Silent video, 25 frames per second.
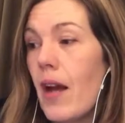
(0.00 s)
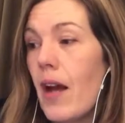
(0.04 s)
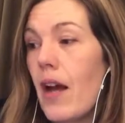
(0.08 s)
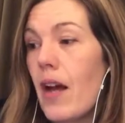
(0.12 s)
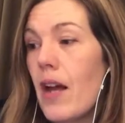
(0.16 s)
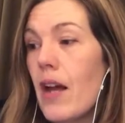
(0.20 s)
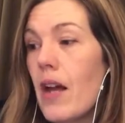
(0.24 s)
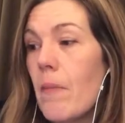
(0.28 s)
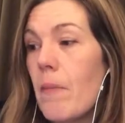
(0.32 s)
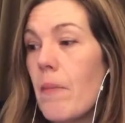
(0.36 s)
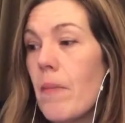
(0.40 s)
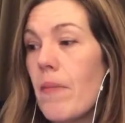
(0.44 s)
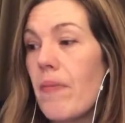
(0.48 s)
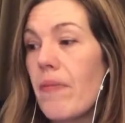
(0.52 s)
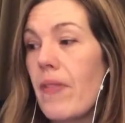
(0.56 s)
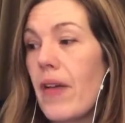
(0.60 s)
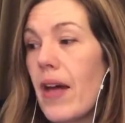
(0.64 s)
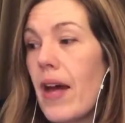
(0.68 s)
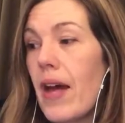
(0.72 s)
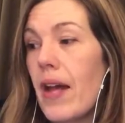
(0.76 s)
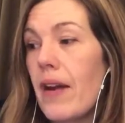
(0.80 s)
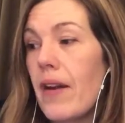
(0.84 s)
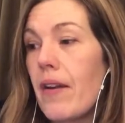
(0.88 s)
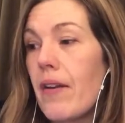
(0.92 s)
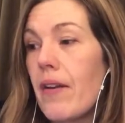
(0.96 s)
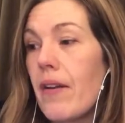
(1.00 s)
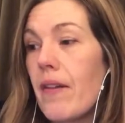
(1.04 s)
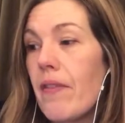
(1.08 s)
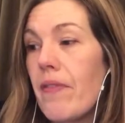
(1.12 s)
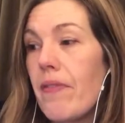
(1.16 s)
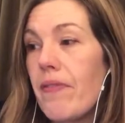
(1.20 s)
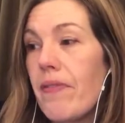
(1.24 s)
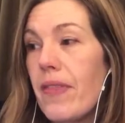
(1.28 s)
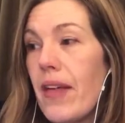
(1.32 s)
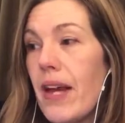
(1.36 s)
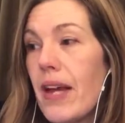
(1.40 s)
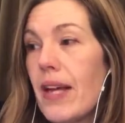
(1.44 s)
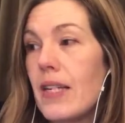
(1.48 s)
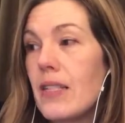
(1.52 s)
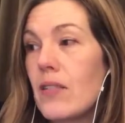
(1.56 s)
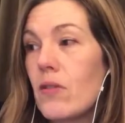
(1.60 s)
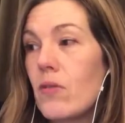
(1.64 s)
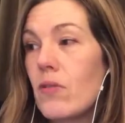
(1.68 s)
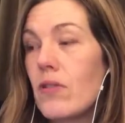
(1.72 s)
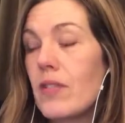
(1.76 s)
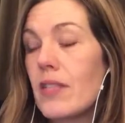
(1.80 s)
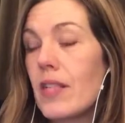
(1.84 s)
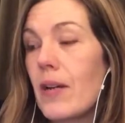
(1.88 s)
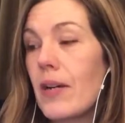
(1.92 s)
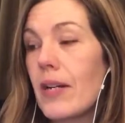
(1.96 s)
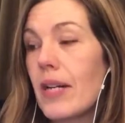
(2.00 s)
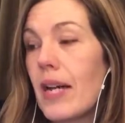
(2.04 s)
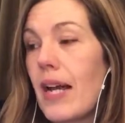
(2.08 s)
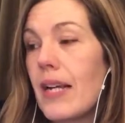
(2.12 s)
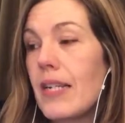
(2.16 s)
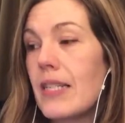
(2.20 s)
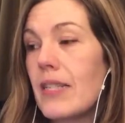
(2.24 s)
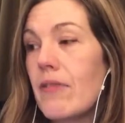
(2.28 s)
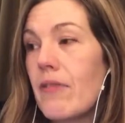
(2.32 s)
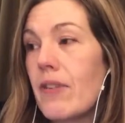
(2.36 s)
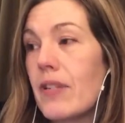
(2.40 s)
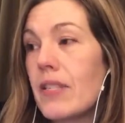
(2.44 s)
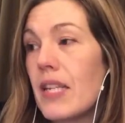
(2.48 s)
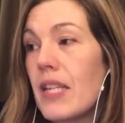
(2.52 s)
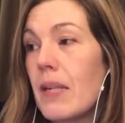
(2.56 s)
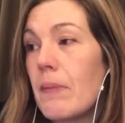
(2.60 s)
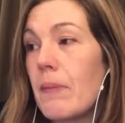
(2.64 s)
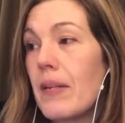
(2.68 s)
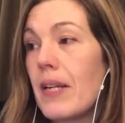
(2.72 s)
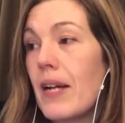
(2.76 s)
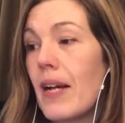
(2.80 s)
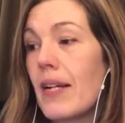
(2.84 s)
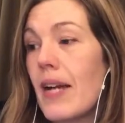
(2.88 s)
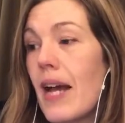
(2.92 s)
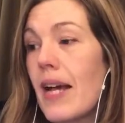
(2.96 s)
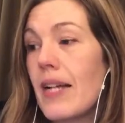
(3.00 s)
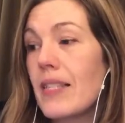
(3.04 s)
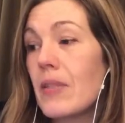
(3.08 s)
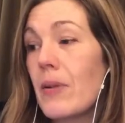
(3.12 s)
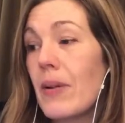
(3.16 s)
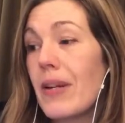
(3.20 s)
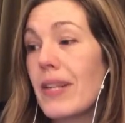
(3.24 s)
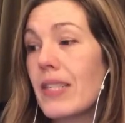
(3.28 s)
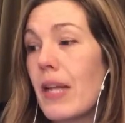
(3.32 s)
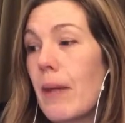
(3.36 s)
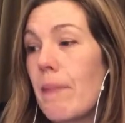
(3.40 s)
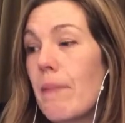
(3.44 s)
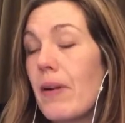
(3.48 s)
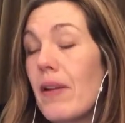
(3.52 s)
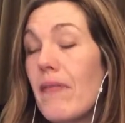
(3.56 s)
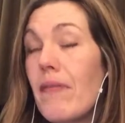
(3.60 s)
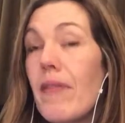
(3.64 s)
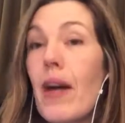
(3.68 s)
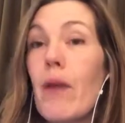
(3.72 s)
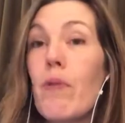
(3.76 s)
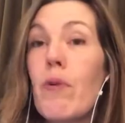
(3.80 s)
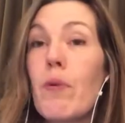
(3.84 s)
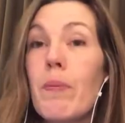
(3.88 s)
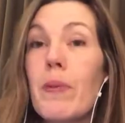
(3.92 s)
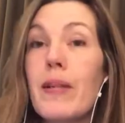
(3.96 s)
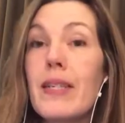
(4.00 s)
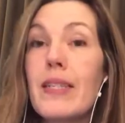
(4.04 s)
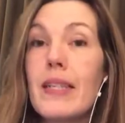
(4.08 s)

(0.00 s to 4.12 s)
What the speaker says: then That is also a case for a DPIA, so an example of that would be